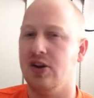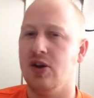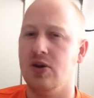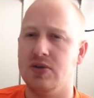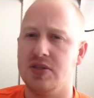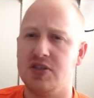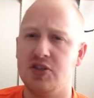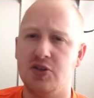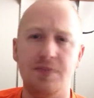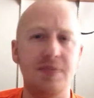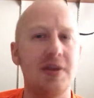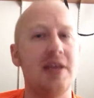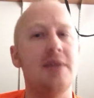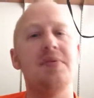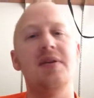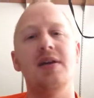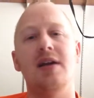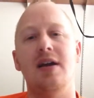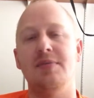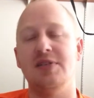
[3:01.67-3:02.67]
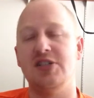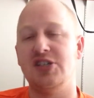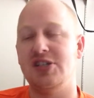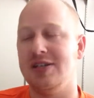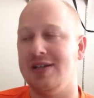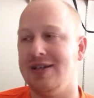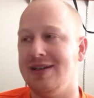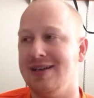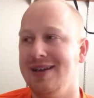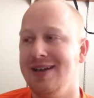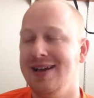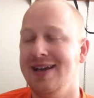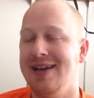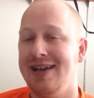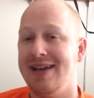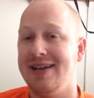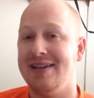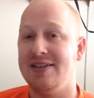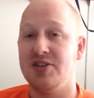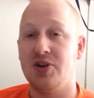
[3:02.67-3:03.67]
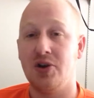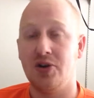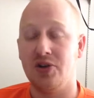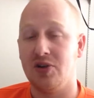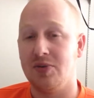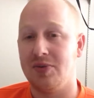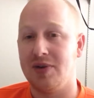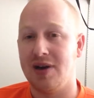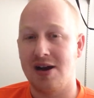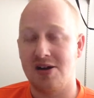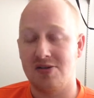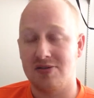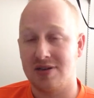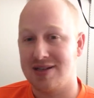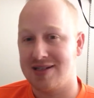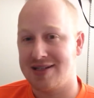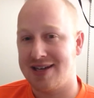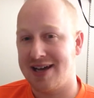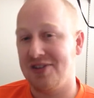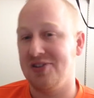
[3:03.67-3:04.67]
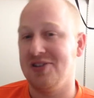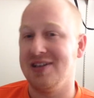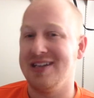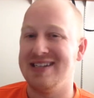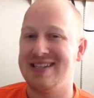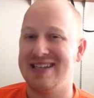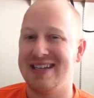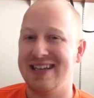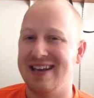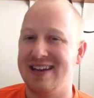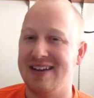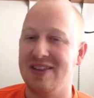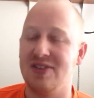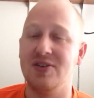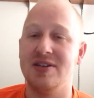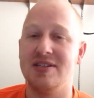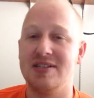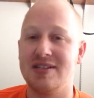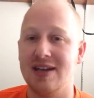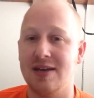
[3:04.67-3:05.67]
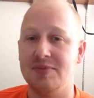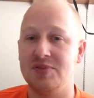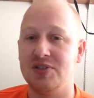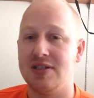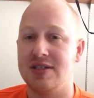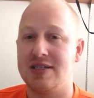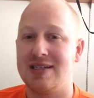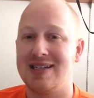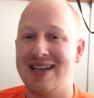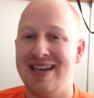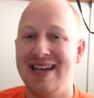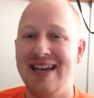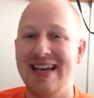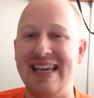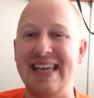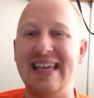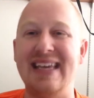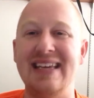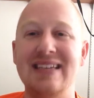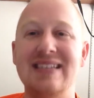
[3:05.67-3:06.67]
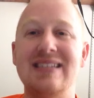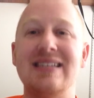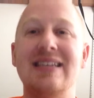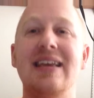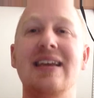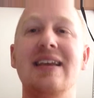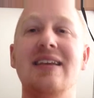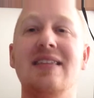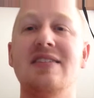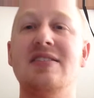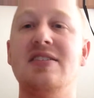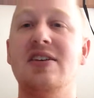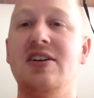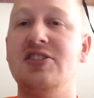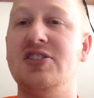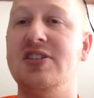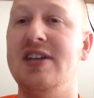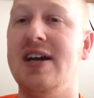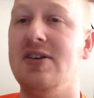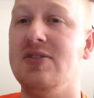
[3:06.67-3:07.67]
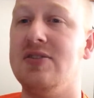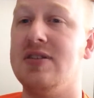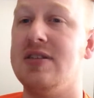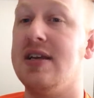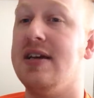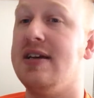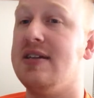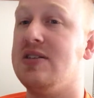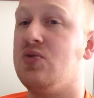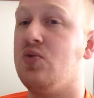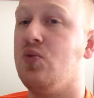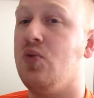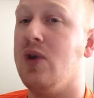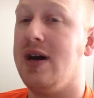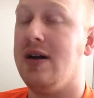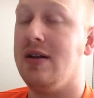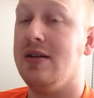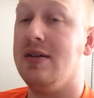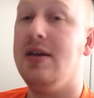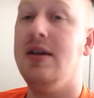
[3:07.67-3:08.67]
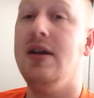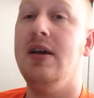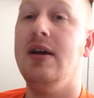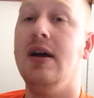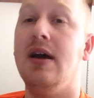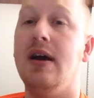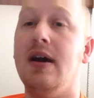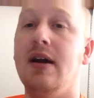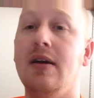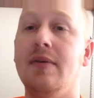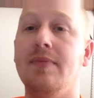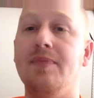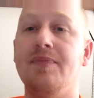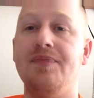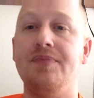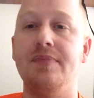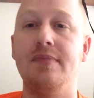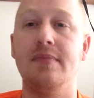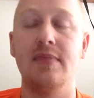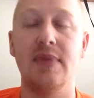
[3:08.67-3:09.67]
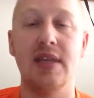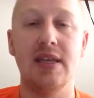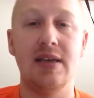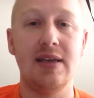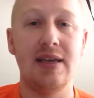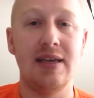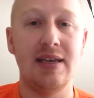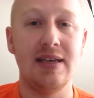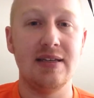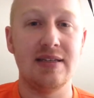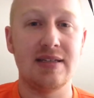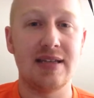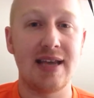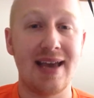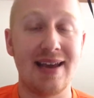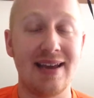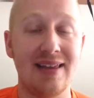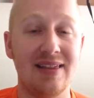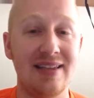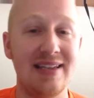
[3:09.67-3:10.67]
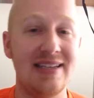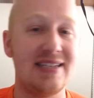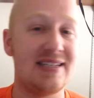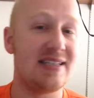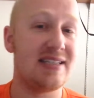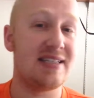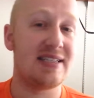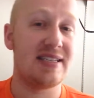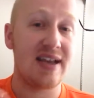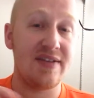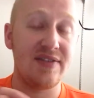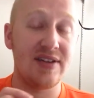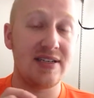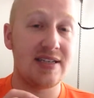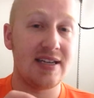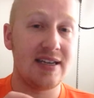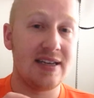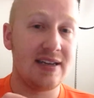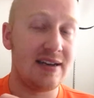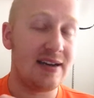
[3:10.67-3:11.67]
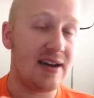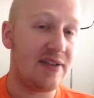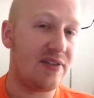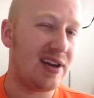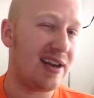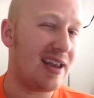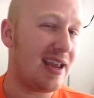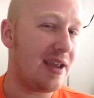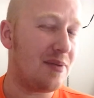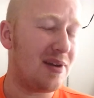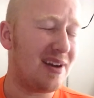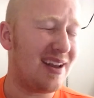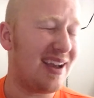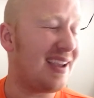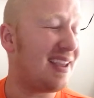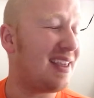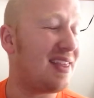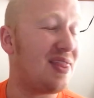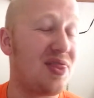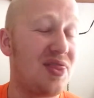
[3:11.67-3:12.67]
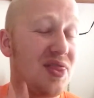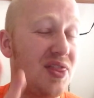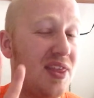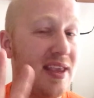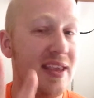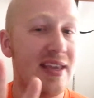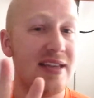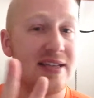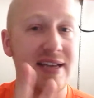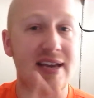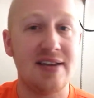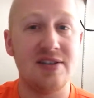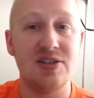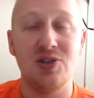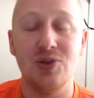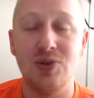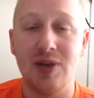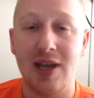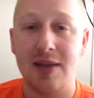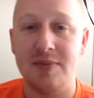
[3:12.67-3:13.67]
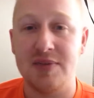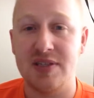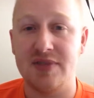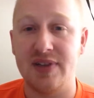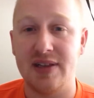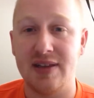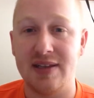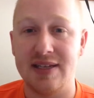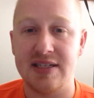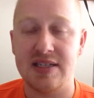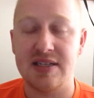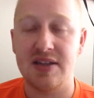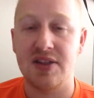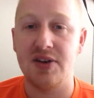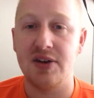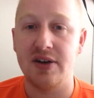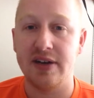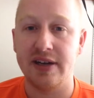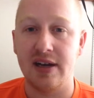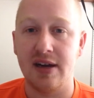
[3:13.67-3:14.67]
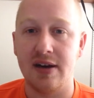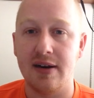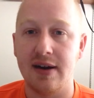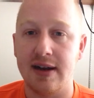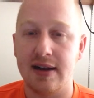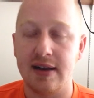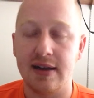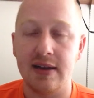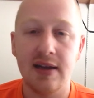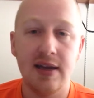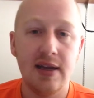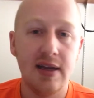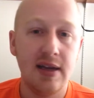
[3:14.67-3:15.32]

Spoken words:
goes to PPR machine Antonio Brown, because not only is he getting the receptions, he is getting the touchdowns as well. He has had at least 17 in every game, and I think he's had 2 games of at least 30 already.